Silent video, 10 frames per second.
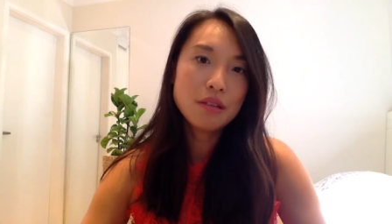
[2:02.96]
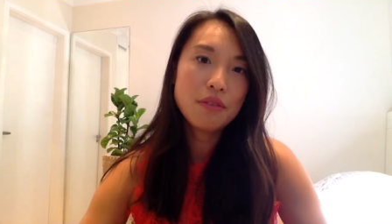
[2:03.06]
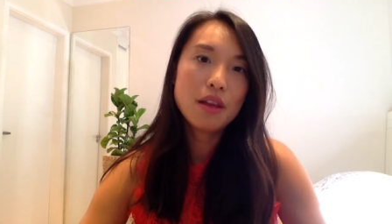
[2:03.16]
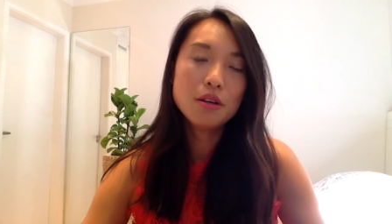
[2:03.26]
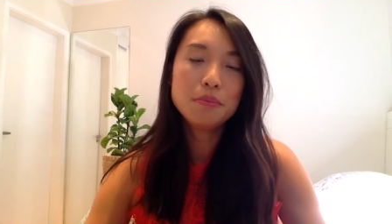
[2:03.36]

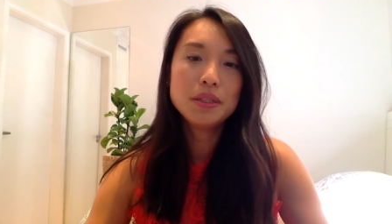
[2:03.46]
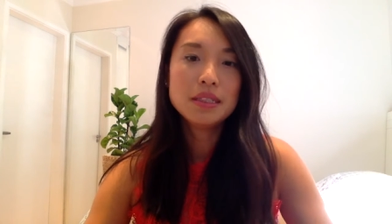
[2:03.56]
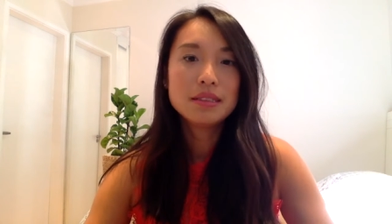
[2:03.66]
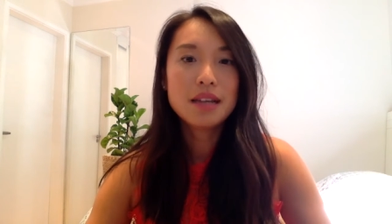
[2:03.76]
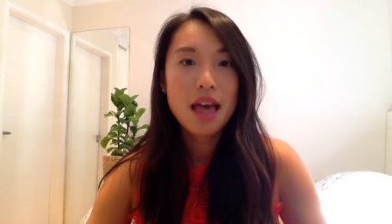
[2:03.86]
develop
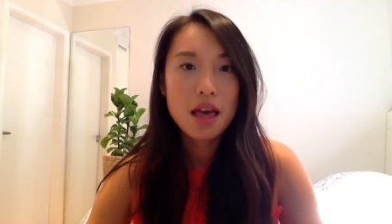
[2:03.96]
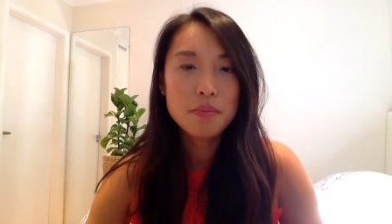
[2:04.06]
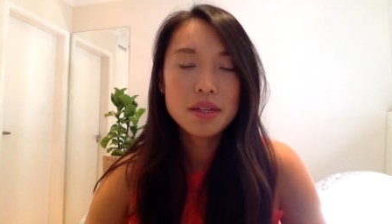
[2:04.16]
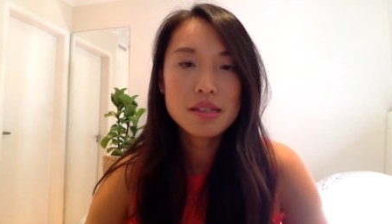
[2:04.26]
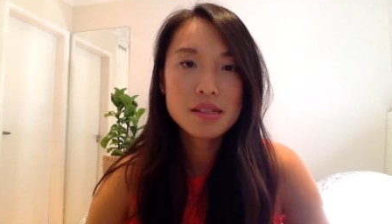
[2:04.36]
the
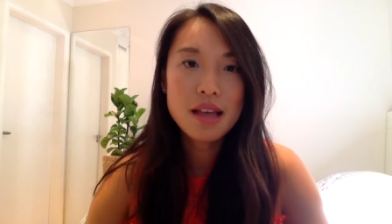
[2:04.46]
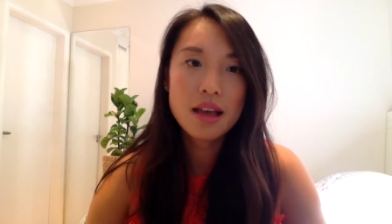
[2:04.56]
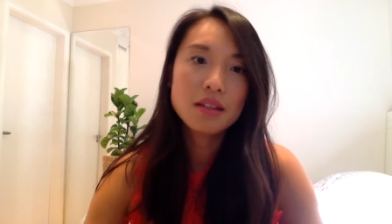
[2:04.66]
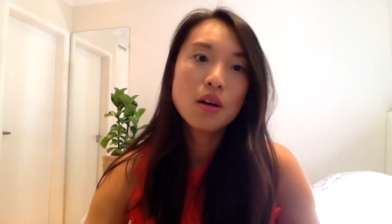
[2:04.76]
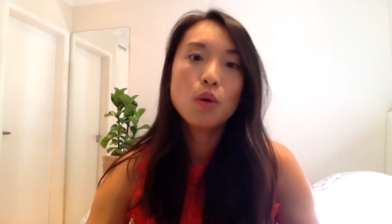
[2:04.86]
habits
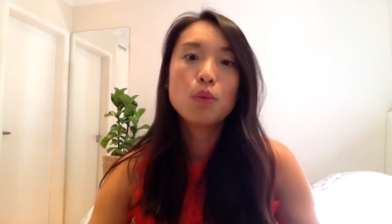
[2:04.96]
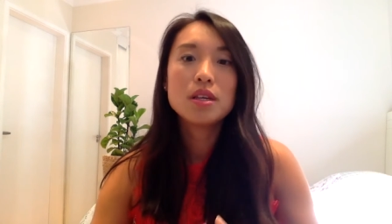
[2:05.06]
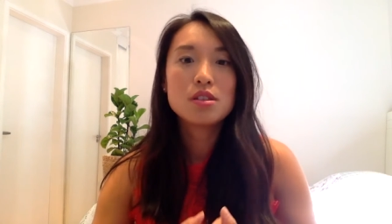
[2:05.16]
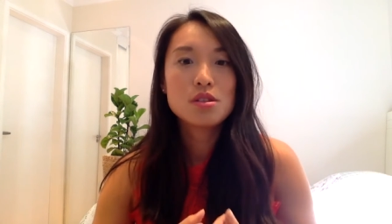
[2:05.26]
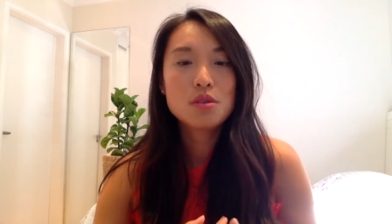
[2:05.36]
that
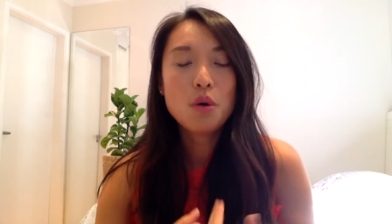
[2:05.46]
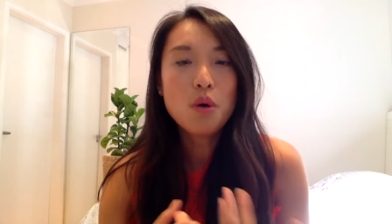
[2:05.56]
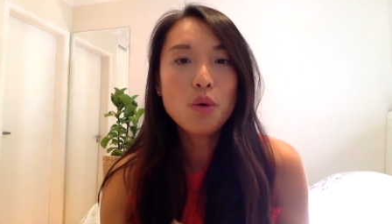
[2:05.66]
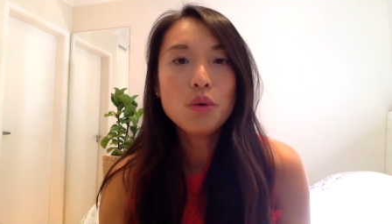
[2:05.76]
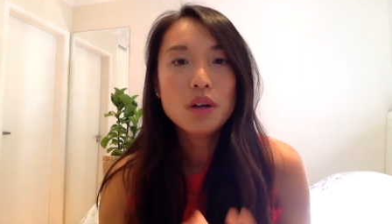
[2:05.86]
we
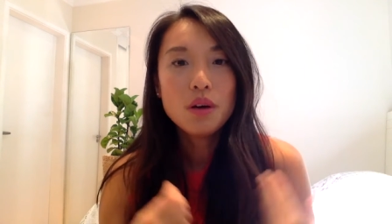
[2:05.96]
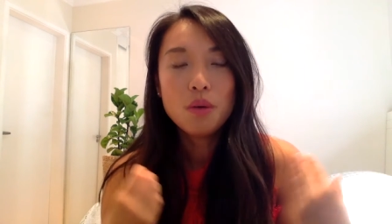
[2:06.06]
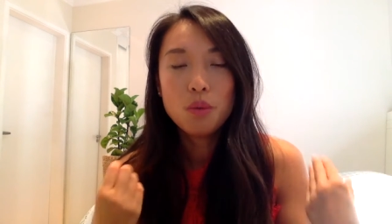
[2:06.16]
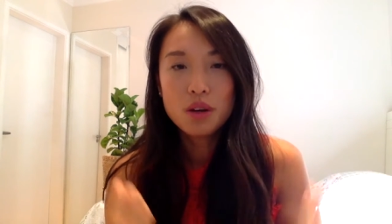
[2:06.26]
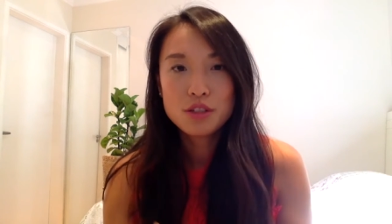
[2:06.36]
so
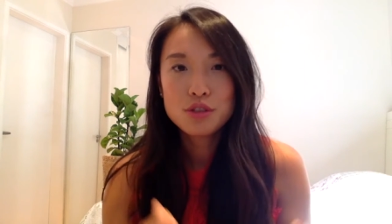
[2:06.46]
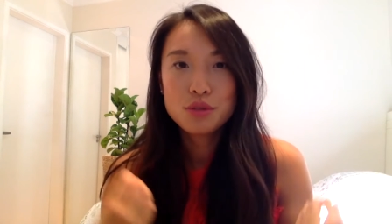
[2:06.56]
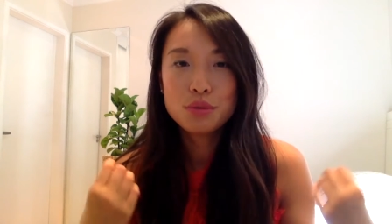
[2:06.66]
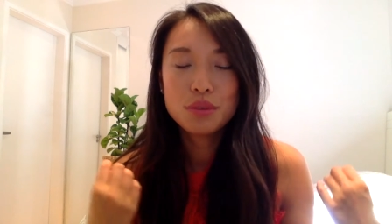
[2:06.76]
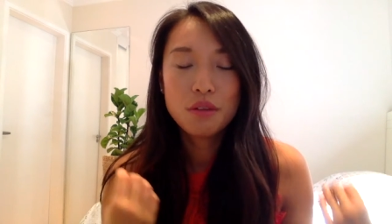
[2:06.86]
want
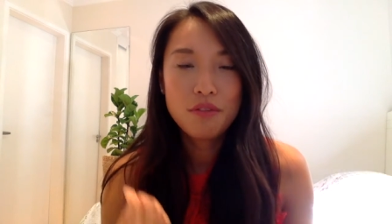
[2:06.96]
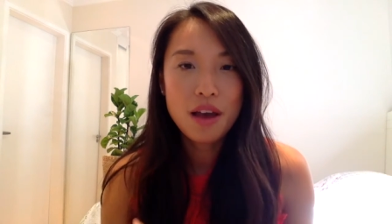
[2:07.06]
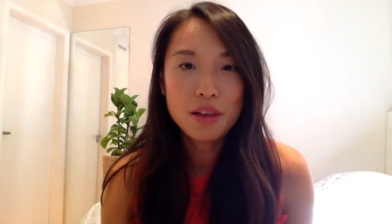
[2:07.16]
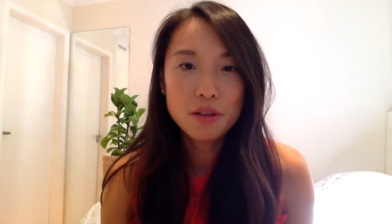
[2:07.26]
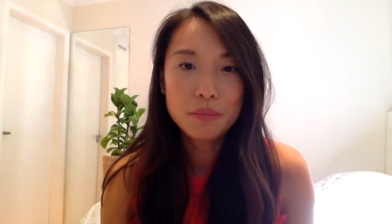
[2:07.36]
to
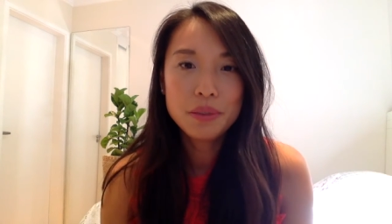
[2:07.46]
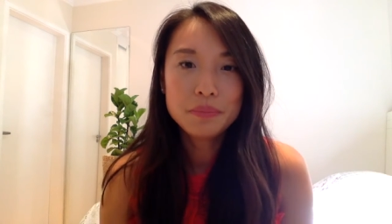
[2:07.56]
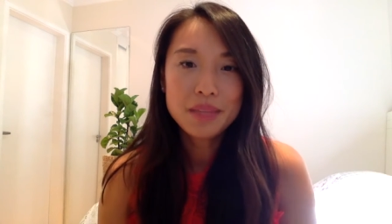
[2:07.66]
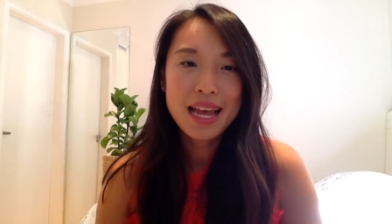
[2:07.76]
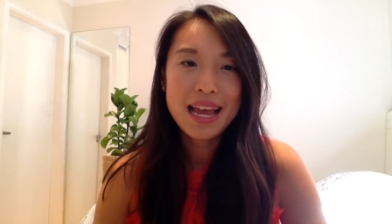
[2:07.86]
develop
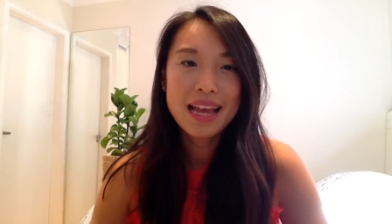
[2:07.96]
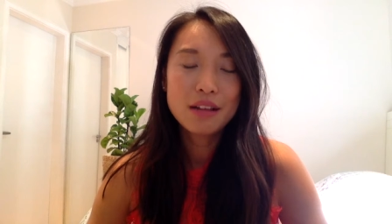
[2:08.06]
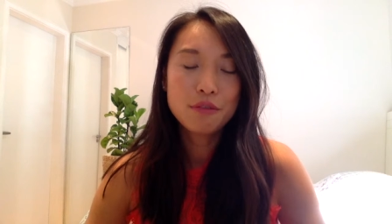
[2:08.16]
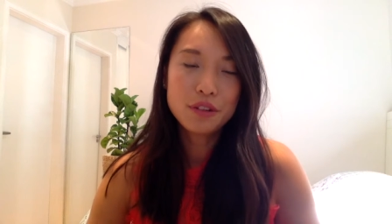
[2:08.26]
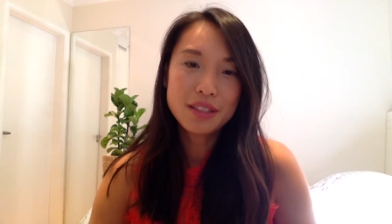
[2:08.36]

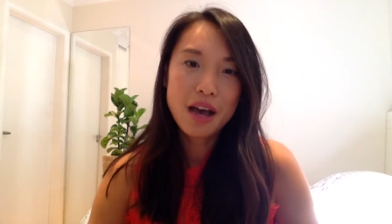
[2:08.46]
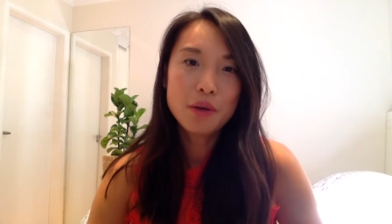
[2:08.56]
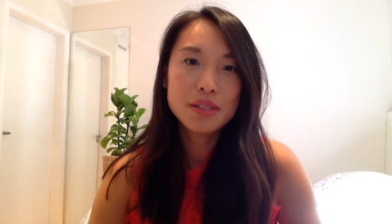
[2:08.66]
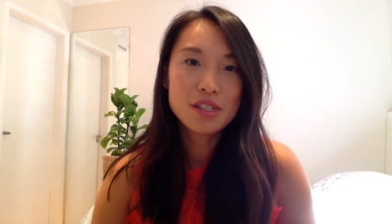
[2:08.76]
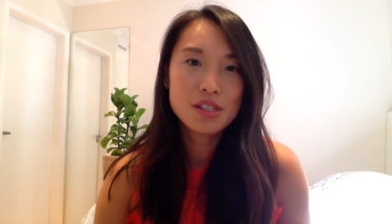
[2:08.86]
and for
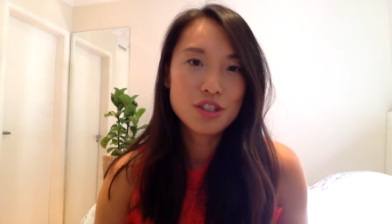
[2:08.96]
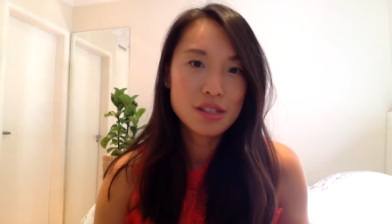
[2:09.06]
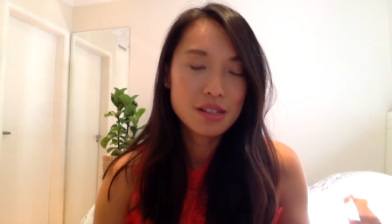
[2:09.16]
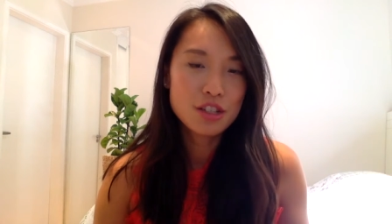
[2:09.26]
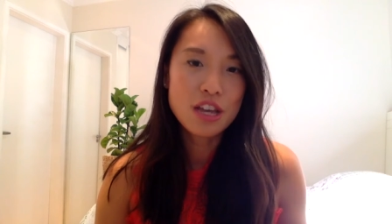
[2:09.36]
now it's
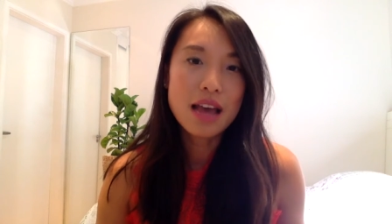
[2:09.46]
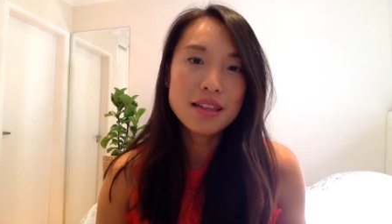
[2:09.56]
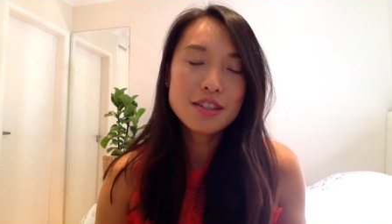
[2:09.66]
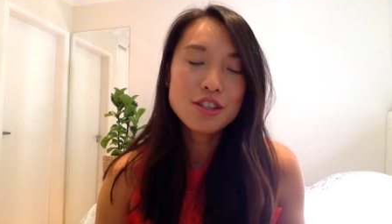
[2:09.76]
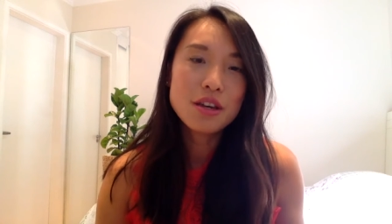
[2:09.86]
just a
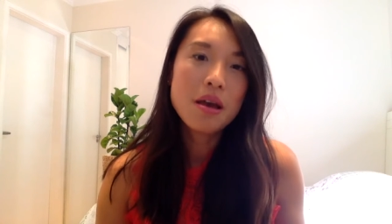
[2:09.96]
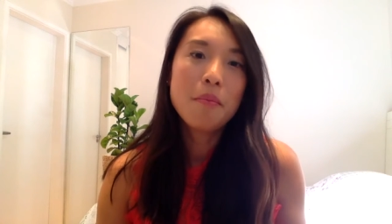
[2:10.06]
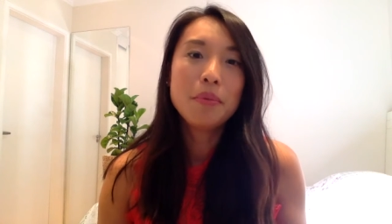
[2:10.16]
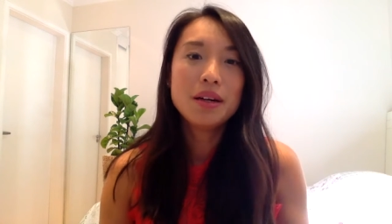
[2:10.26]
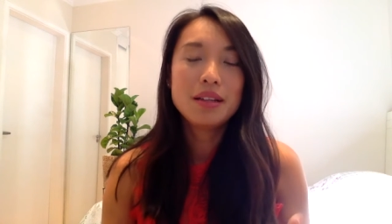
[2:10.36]
challenge
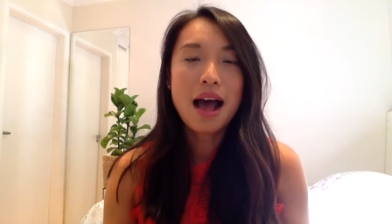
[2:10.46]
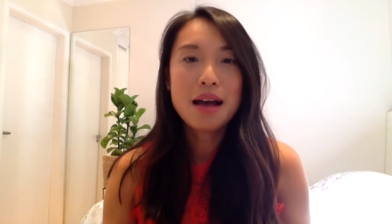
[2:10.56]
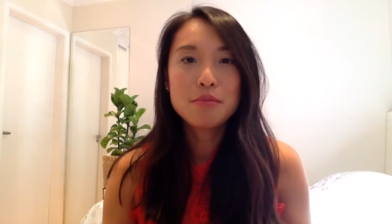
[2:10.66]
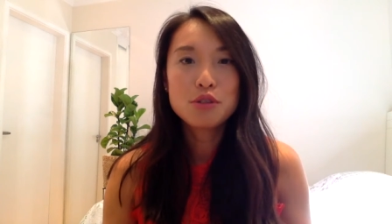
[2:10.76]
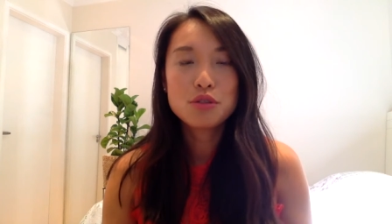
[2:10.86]
but
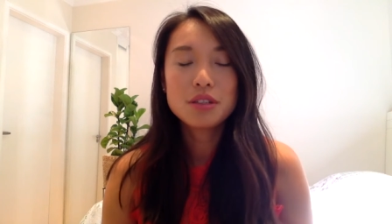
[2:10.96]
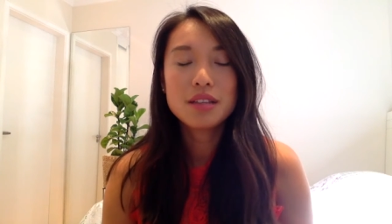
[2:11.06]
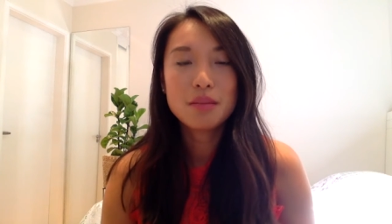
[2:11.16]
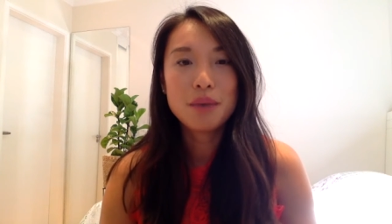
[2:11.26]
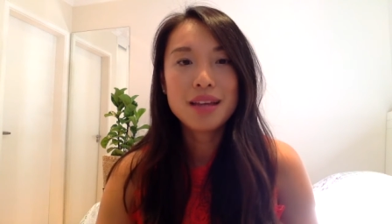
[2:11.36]
i'm sure
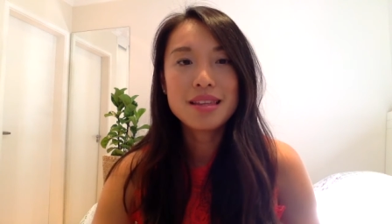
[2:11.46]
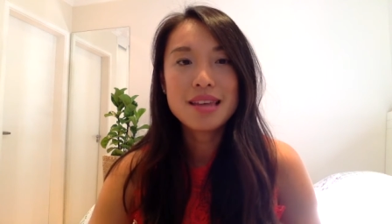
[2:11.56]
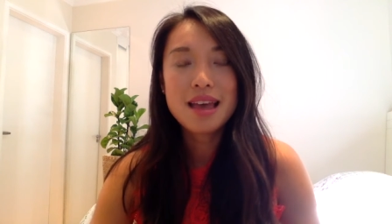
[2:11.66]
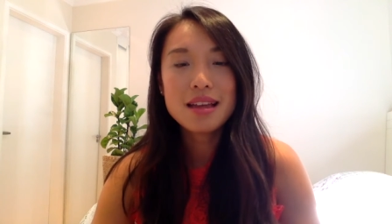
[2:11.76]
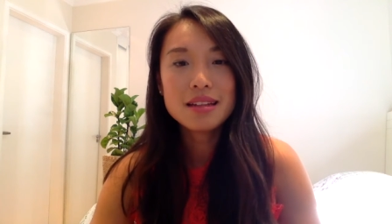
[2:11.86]
that by
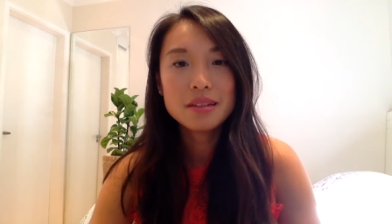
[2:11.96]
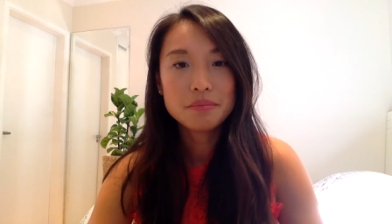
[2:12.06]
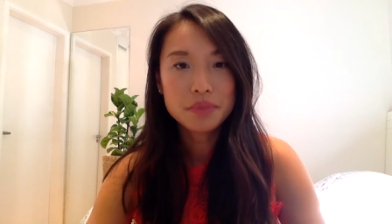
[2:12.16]
the end